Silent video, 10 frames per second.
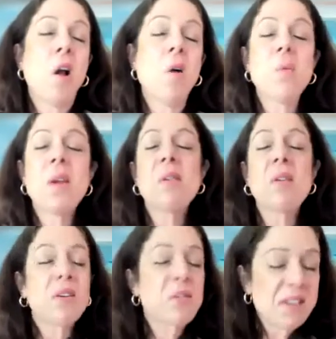we
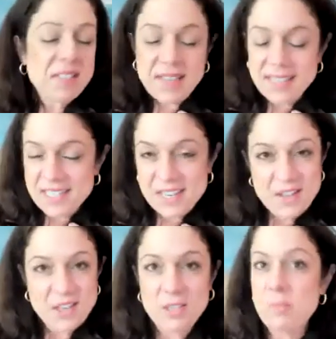weren't criticizing in
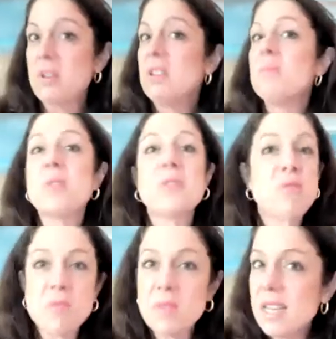this book, but
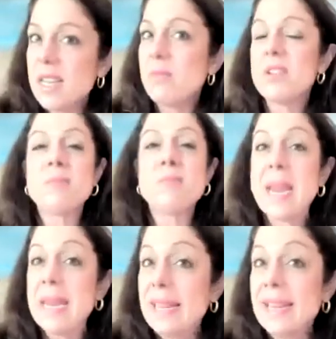normally we're
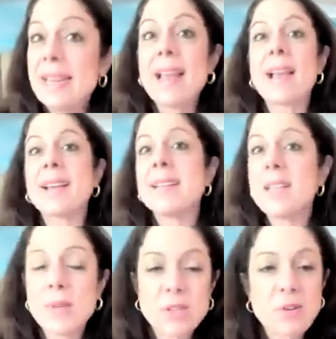debating
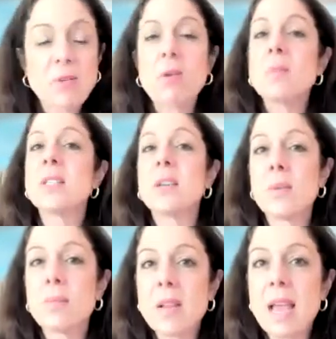academic terms.
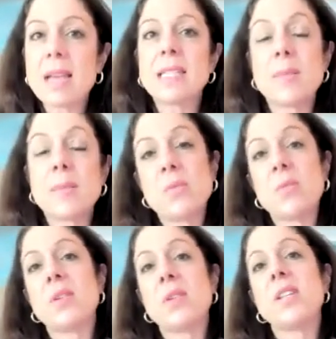So academic
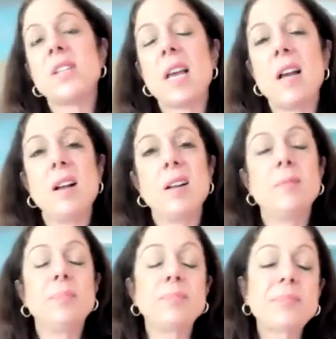works,
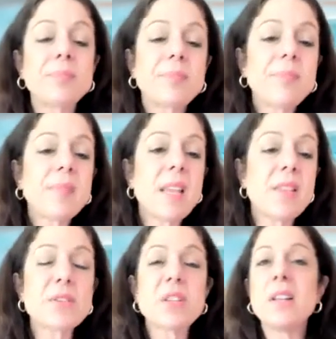
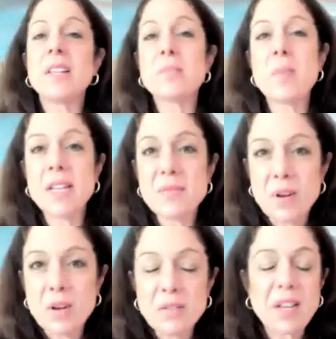there's a lot less money
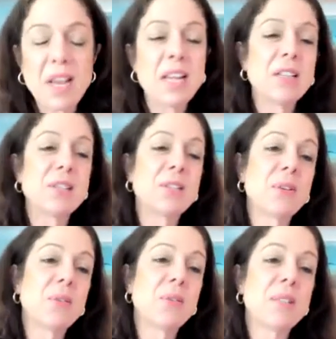involved. And
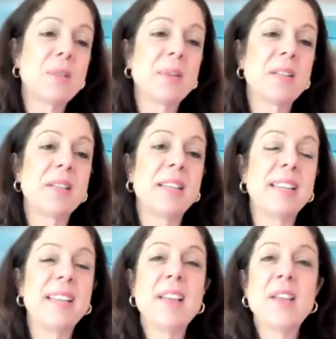so
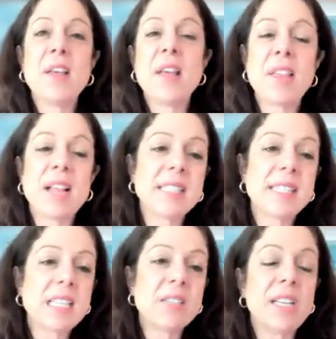typically that's
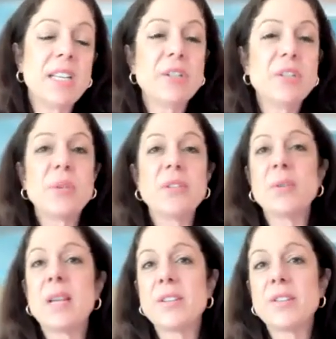less of an issue. As you
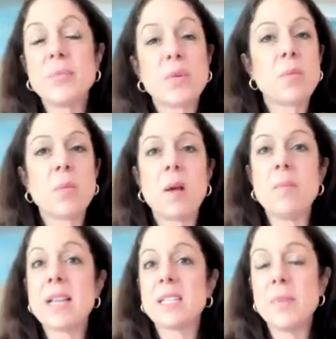get to more
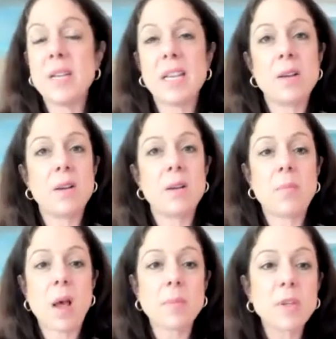mass media,
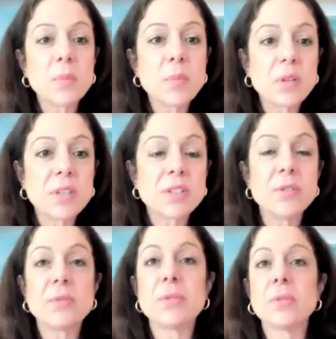popular books,
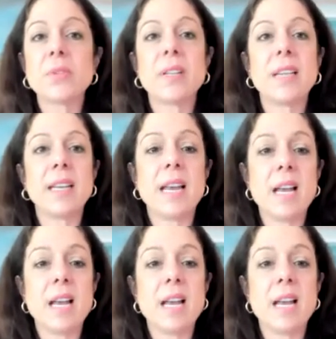you certainly,